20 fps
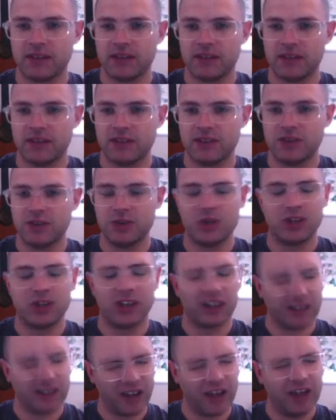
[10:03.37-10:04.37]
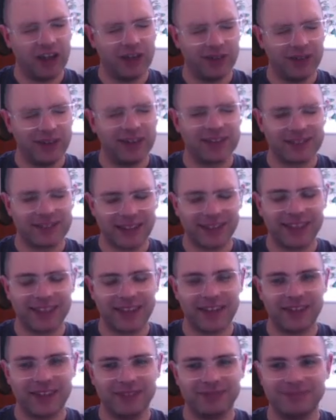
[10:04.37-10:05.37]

So you can kind of understand that.